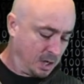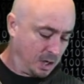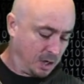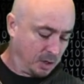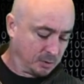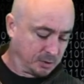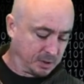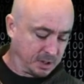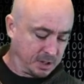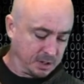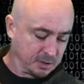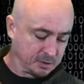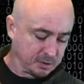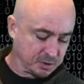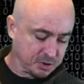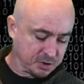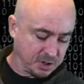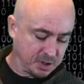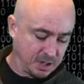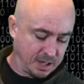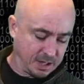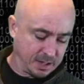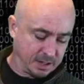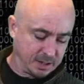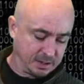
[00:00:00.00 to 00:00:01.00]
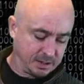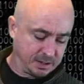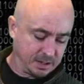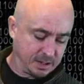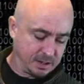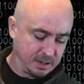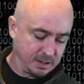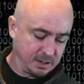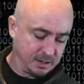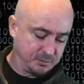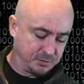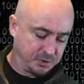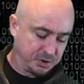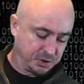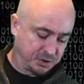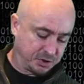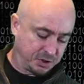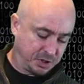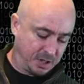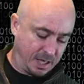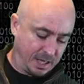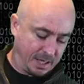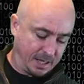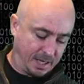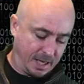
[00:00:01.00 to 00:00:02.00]
On the other side, uh, I've
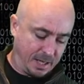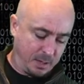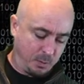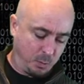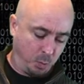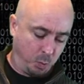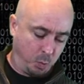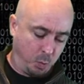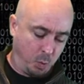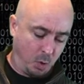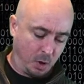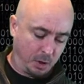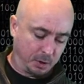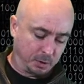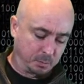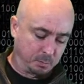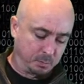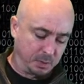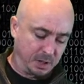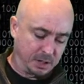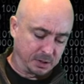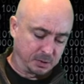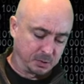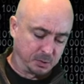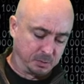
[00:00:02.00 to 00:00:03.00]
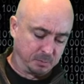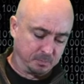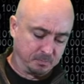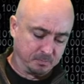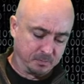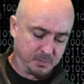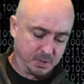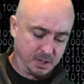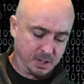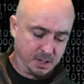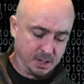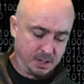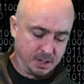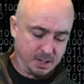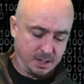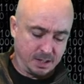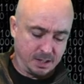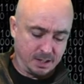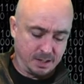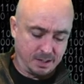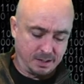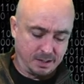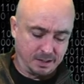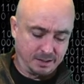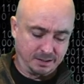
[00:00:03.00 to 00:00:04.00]
just got a water bottle.
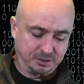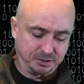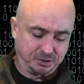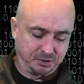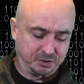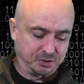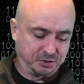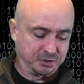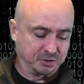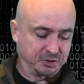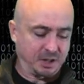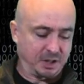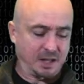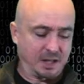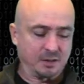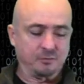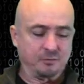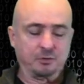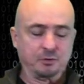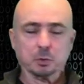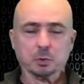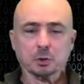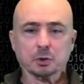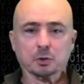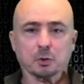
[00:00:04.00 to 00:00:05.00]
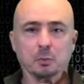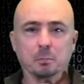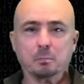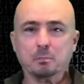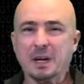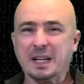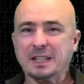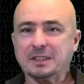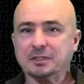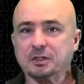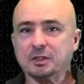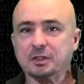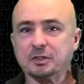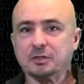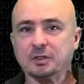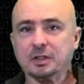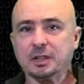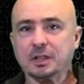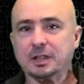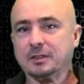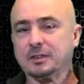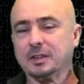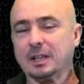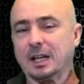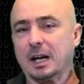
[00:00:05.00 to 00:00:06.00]
Uh, and this has just got a few little basics
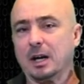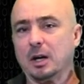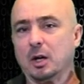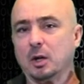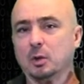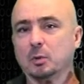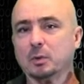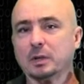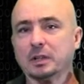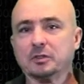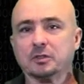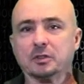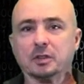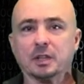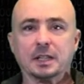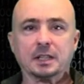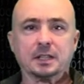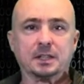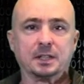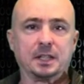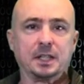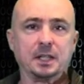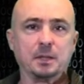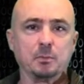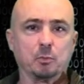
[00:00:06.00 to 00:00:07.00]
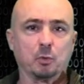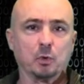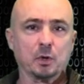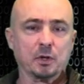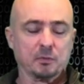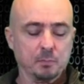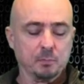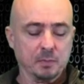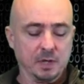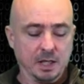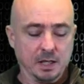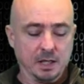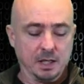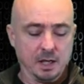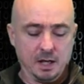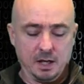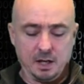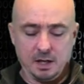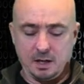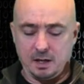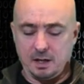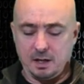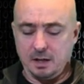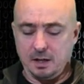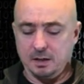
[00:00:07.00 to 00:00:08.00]
in it that I always like to keep with me.
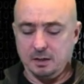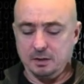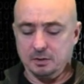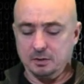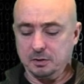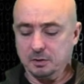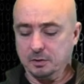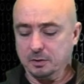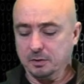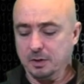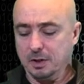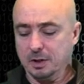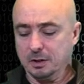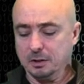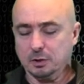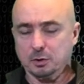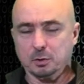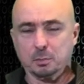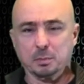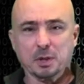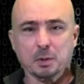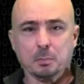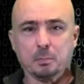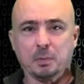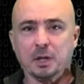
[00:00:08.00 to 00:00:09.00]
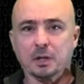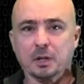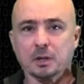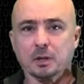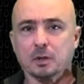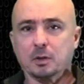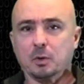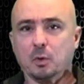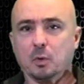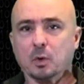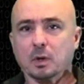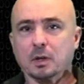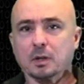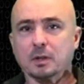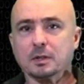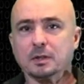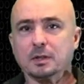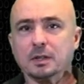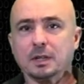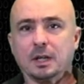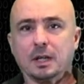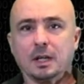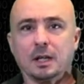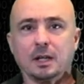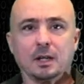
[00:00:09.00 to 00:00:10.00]
Uh, a little bit of
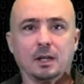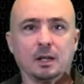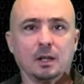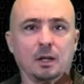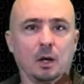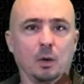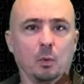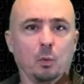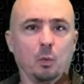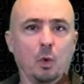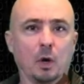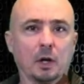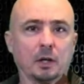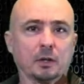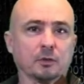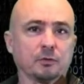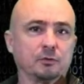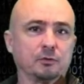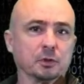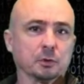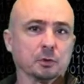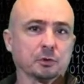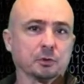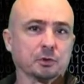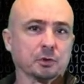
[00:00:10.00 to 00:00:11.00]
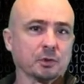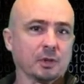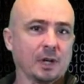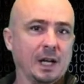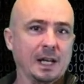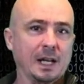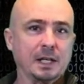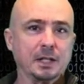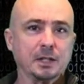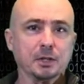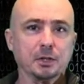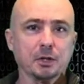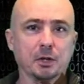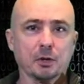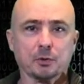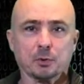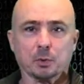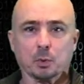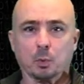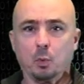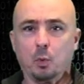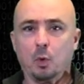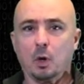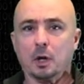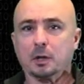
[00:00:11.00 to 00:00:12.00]
paracord, uh, a water filter,
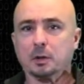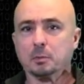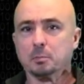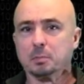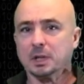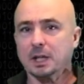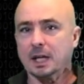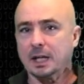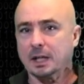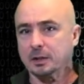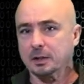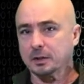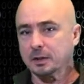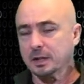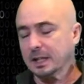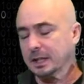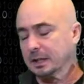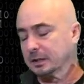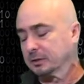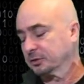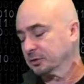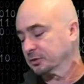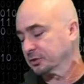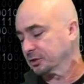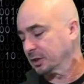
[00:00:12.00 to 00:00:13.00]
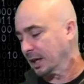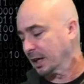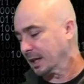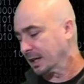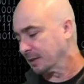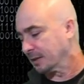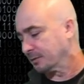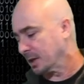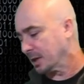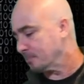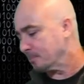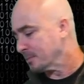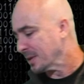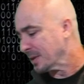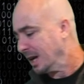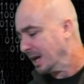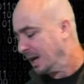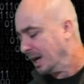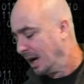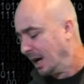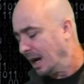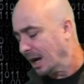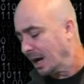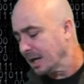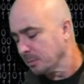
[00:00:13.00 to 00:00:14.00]
another water bladder inside of it.
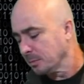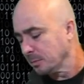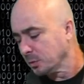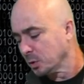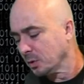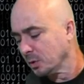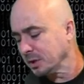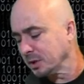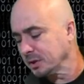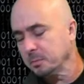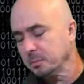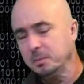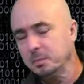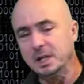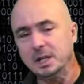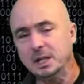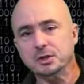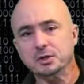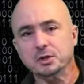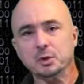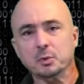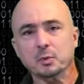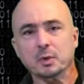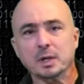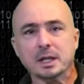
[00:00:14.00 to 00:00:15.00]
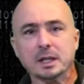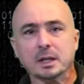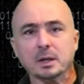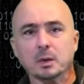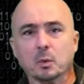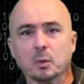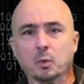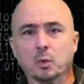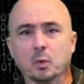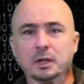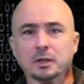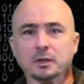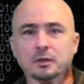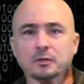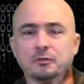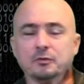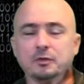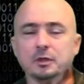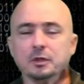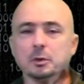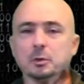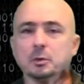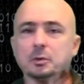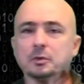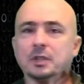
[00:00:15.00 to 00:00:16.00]
I am going to be doing Winter
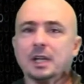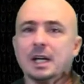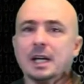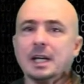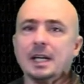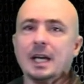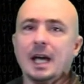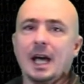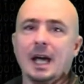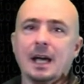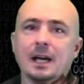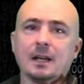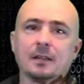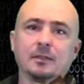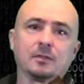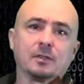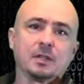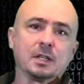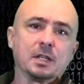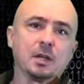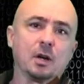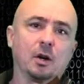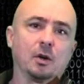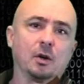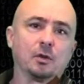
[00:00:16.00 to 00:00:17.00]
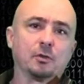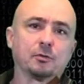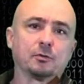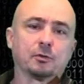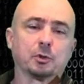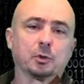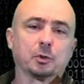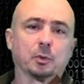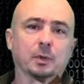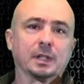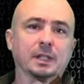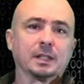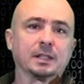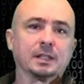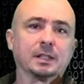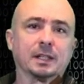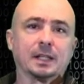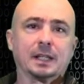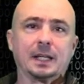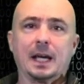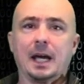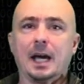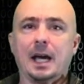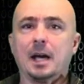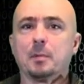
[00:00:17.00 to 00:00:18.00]
Field Day at the
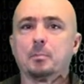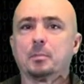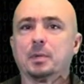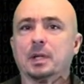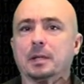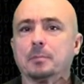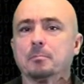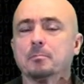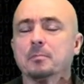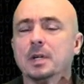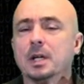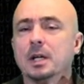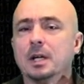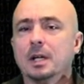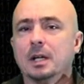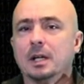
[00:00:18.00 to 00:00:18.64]
off-grid cabin.